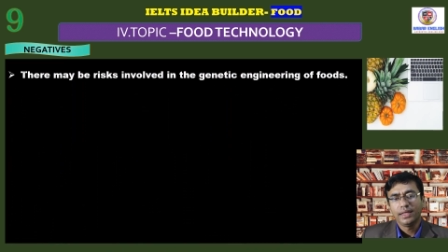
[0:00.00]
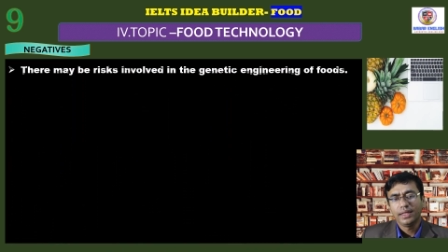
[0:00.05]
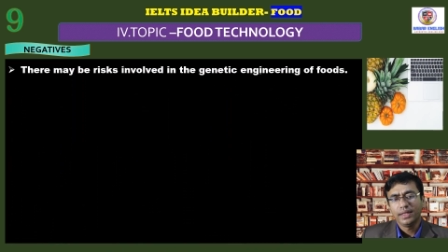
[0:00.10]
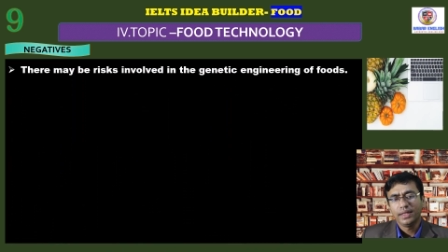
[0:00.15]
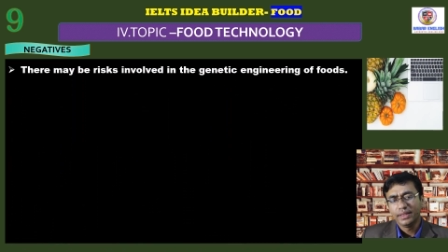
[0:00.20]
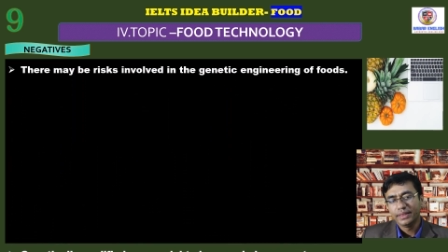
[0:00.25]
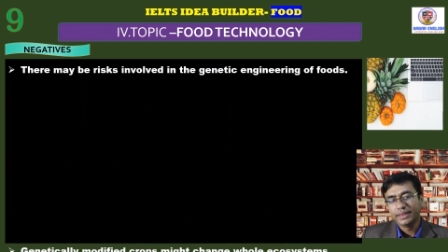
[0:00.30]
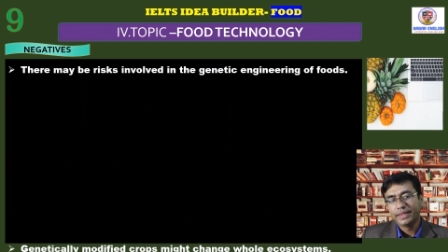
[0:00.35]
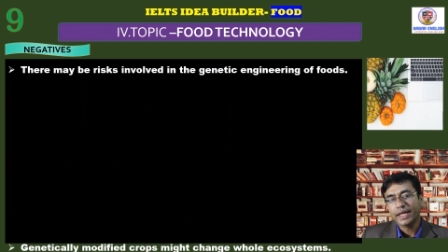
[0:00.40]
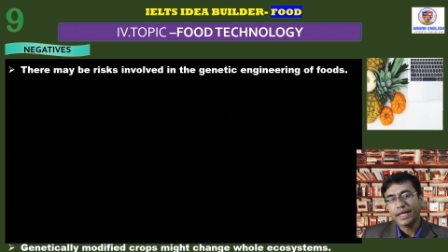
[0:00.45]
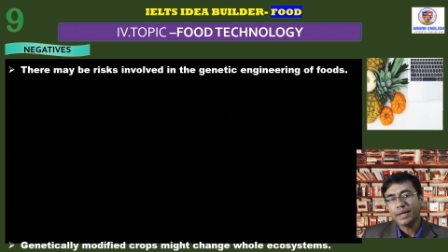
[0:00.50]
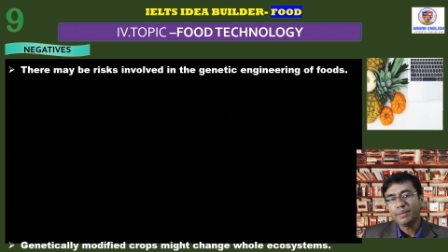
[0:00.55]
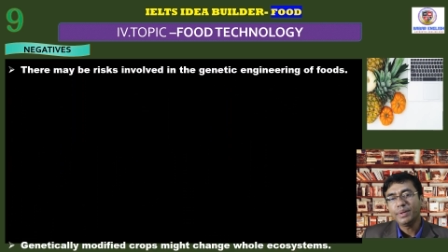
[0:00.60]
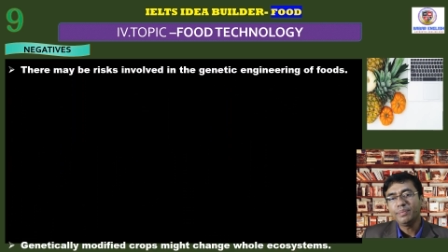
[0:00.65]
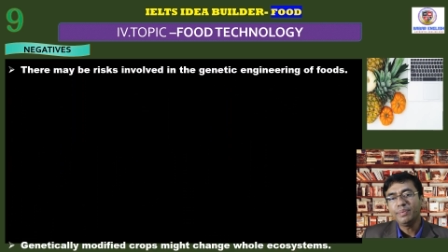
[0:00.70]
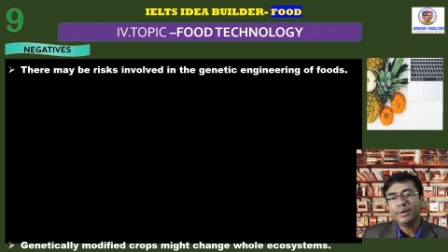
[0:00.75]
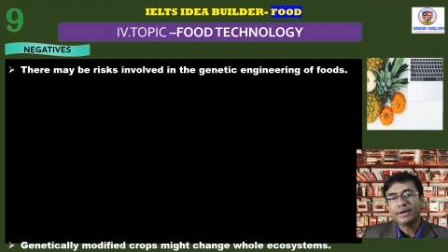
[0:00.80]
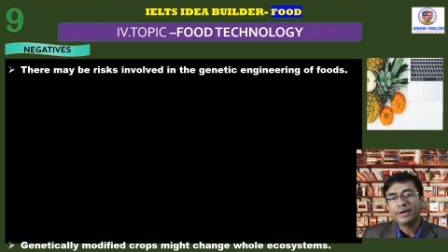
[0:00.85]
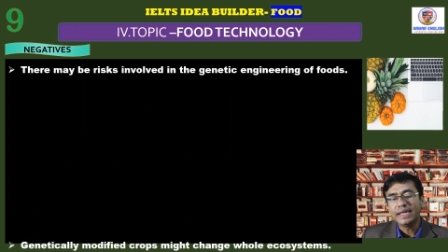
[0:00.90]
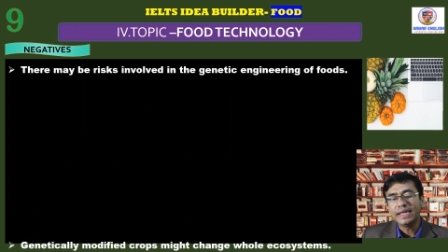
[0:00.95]
There may be
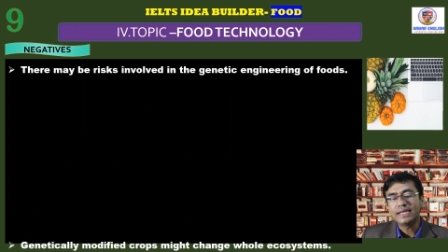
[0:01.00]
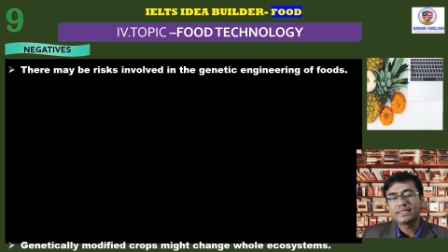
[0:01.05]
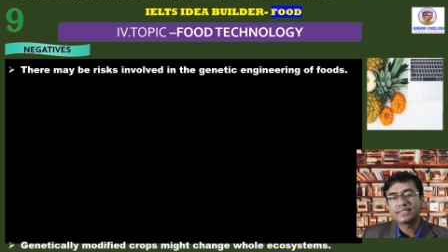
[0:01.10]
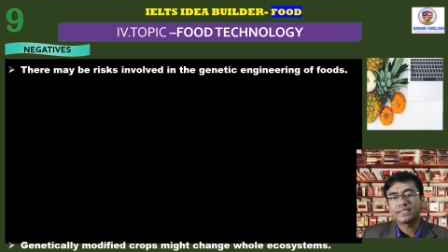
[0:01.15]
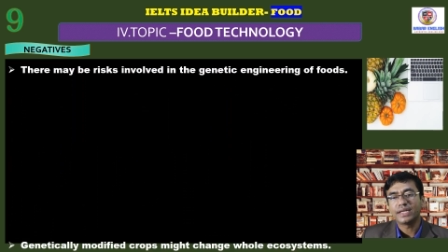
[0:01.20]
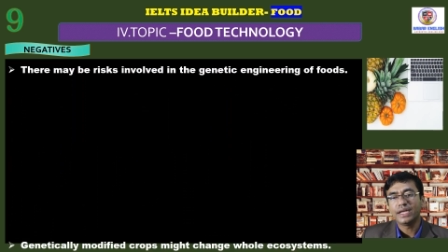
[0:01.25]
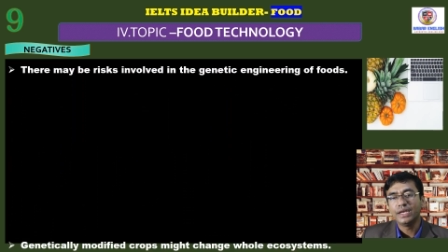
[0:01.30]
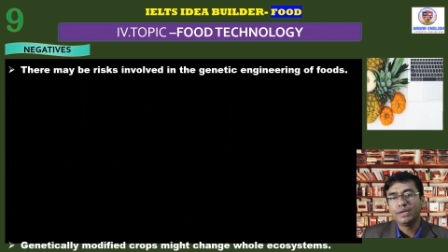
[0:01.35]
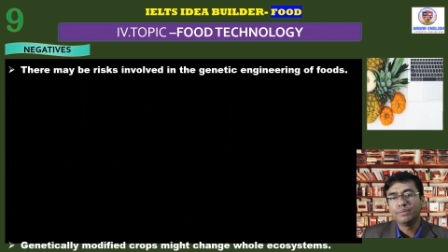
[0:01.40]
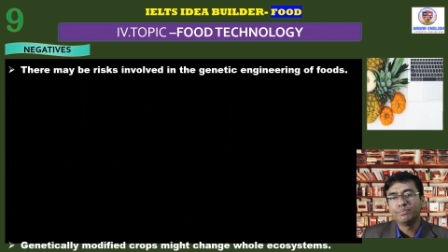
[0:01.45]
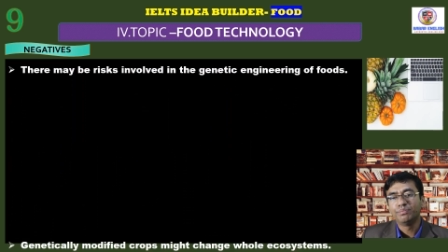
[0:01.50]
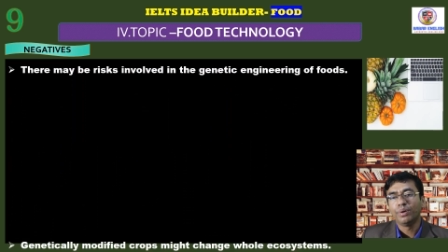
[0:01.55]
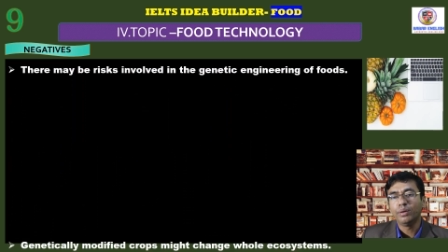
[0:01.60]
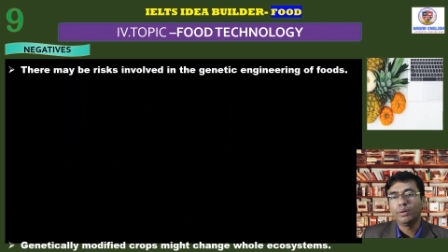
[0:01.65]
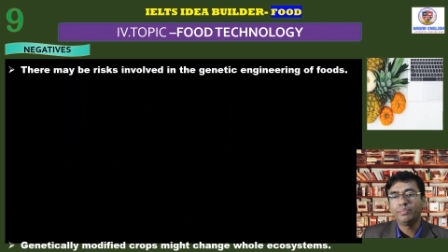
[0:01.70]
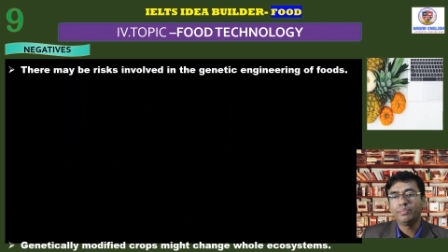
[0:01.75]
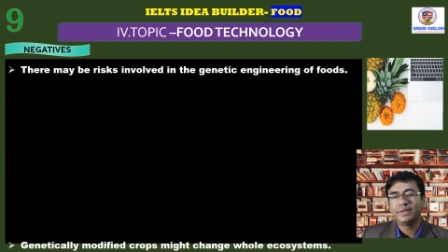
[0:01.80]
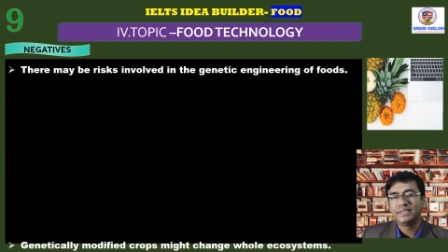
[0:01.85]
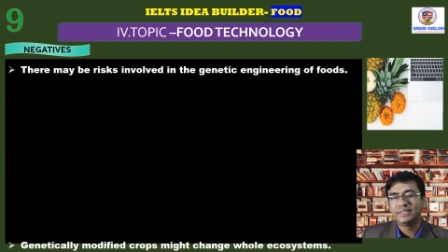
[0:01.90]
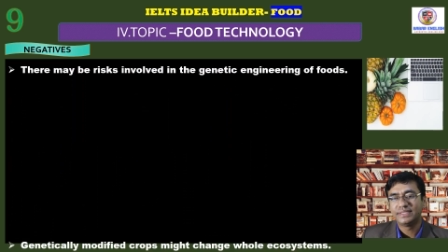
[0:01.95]
risks involved
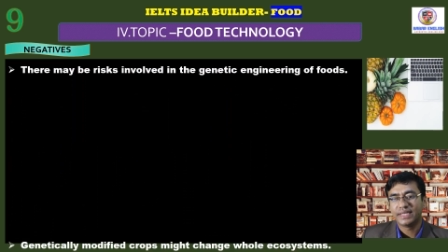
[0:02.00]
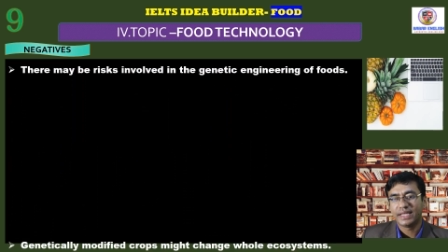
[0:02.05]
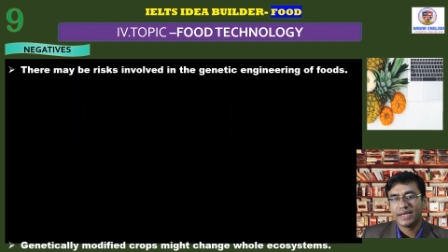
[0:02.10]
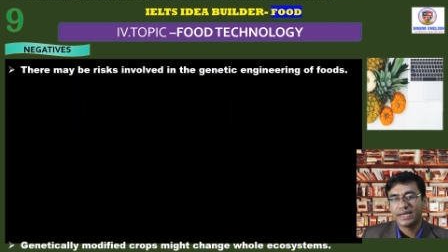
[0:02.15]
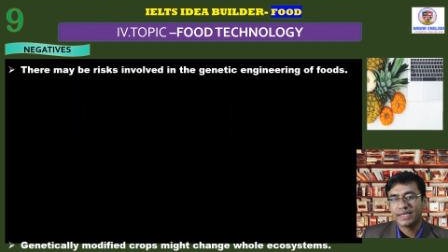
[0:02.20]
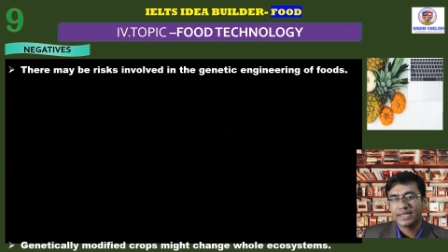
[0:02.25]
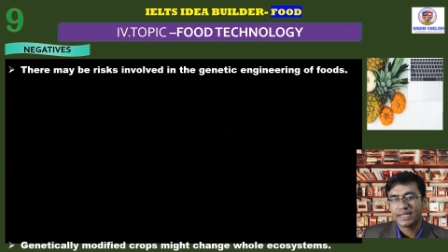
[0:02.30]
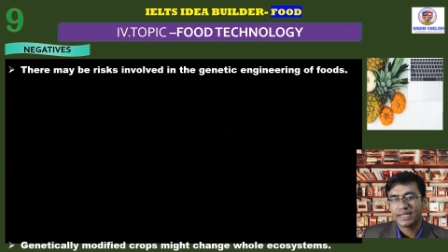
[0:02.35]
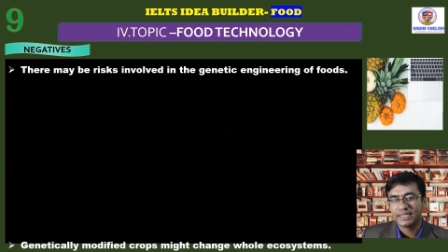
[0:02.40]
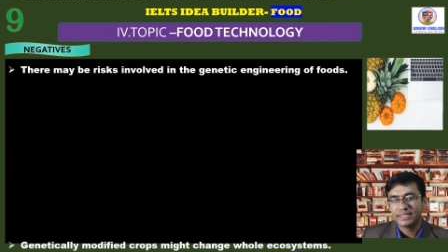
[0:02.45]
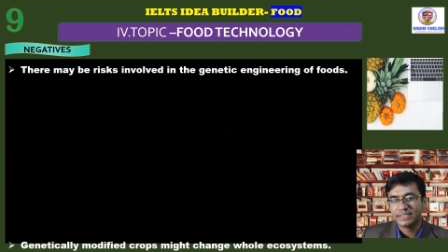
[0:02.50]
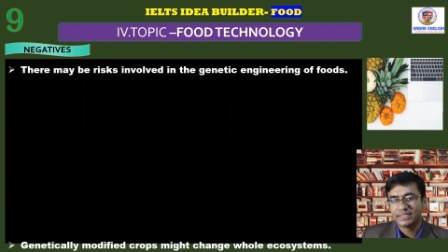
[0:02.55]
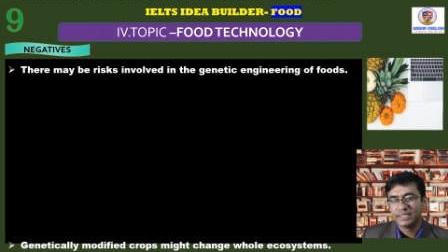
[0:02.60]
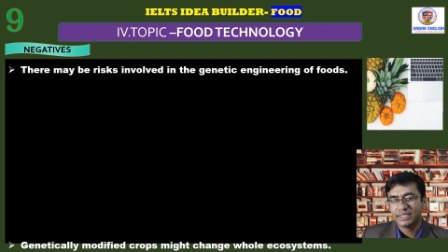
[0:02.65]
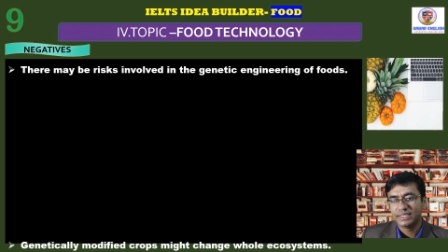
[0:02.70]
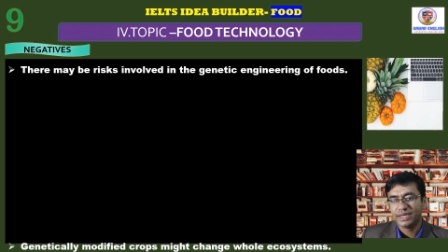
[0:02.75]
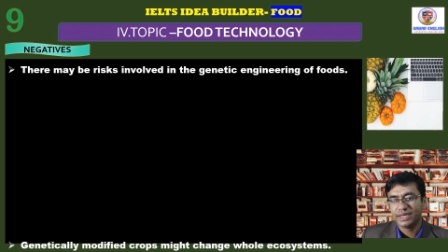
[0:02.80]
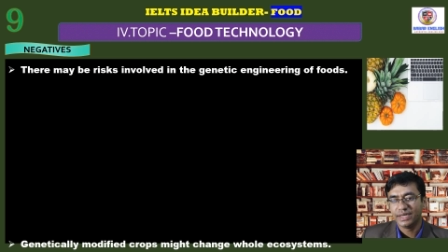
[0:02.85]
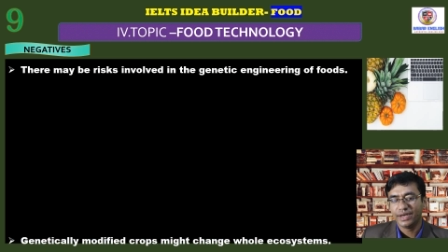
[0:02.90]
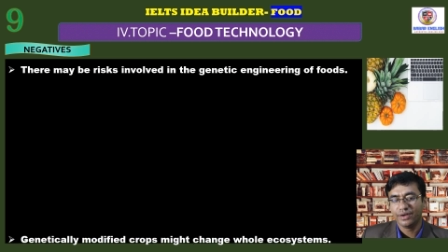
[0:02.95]
in genetic
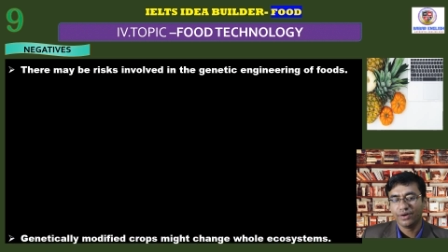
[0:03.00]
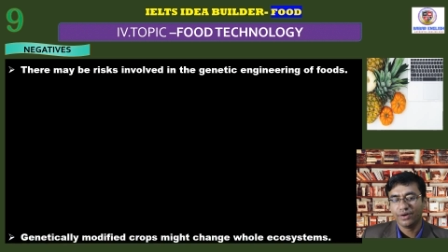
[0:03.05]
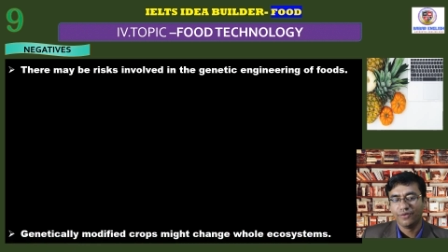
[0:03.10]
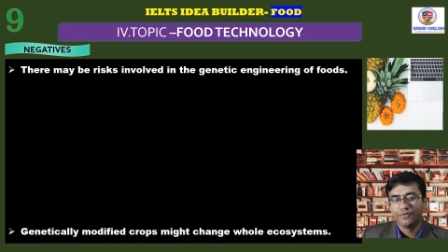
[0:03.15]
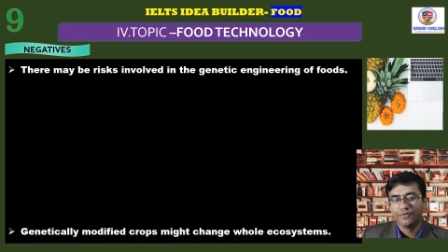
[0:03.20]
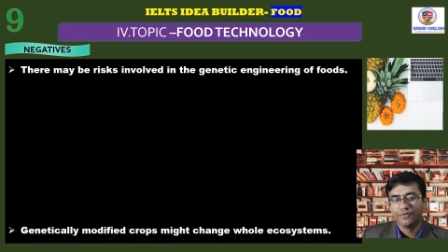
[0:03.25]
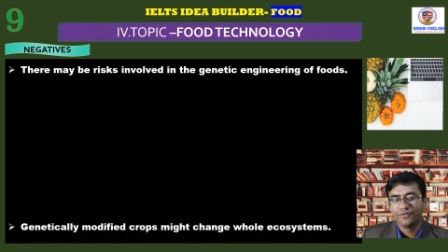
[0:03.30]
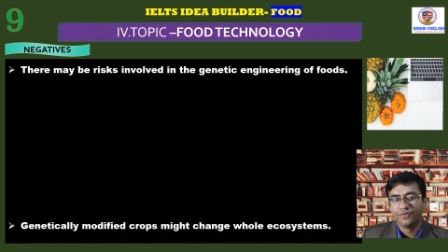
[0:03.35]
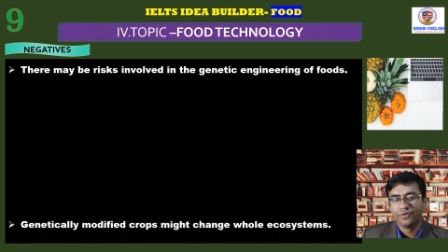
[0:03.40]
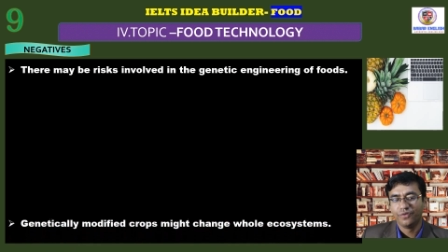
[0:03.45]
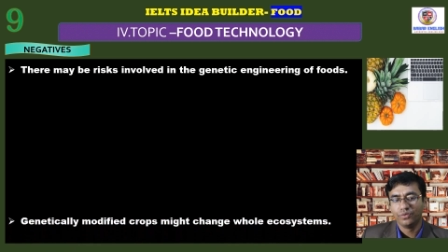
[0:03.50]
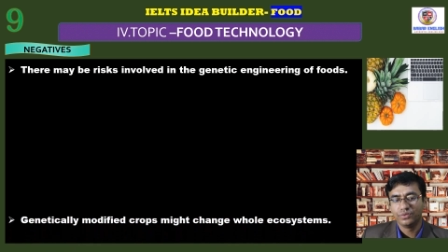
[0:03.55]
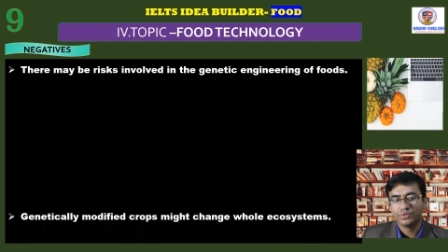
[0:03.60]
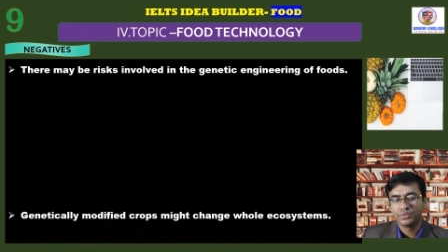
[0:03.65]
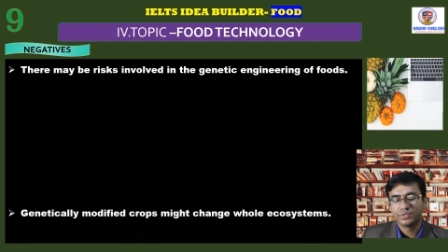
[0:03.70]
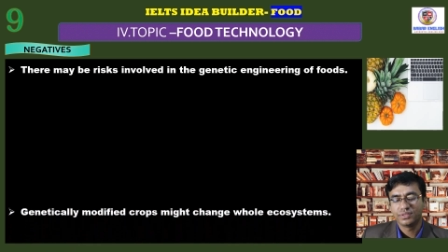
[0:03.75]
engineering of foods.